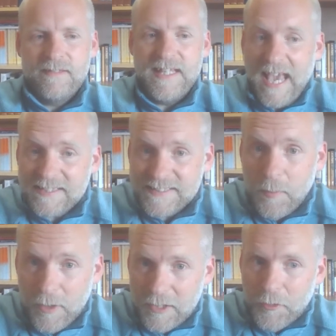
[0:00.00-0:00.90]
Yes, they
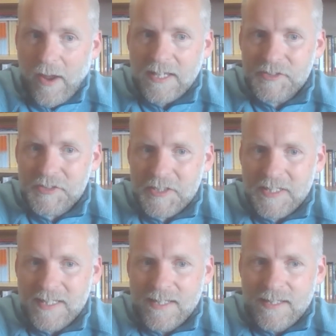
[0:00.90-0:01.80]
were in Christ,
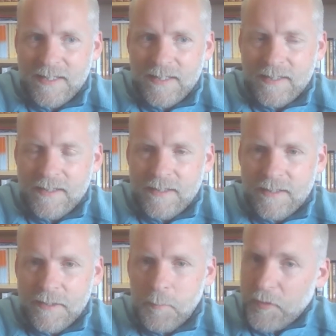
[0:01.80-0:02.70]

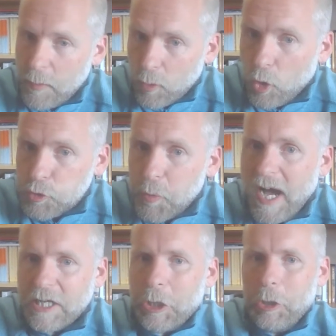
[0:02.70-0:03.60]
but they were also
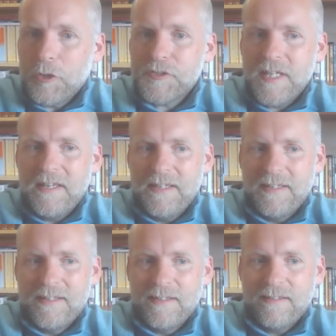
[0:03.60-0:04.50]
at Colossae.
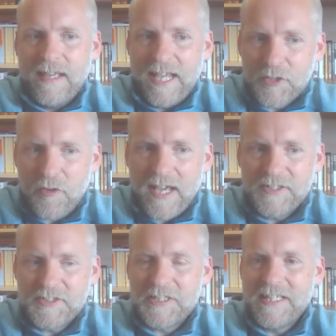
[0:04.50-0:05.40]
In
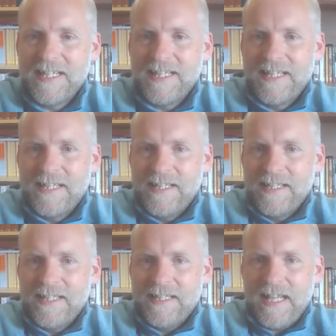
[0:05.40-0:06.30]
Christ,
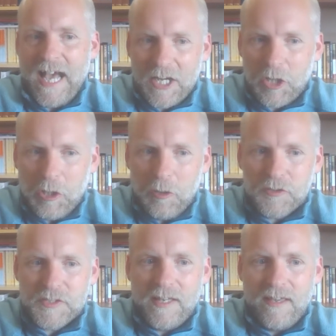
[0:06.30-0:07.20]
at
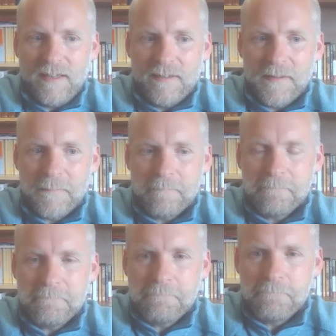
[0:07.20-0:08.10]
Colossae.
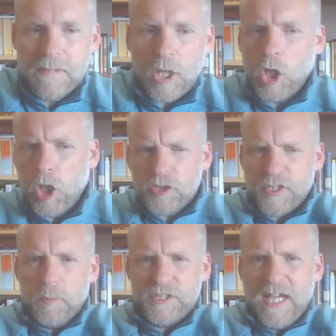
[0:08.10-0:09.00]

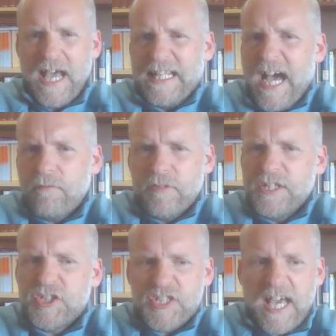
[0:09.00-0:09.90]
Colossae was an
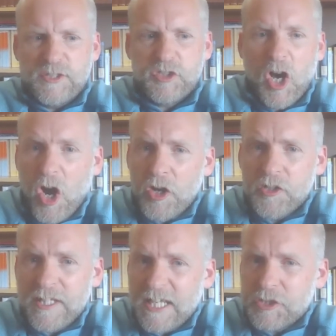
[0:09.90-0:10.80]
average-sized town
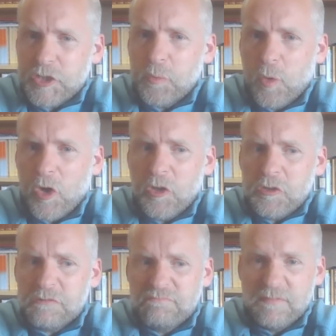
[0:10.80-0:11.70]
in the ancient
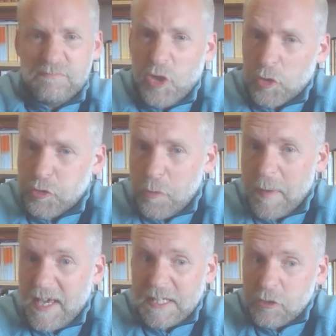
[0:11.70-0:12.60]
world. Not too
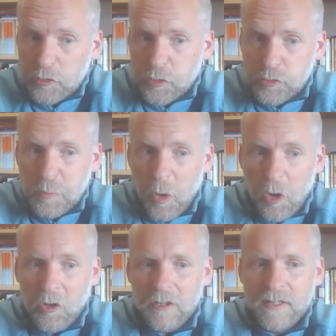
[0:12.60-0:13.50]
big, not too
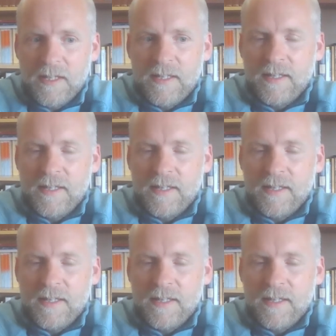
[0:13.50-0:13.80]
small.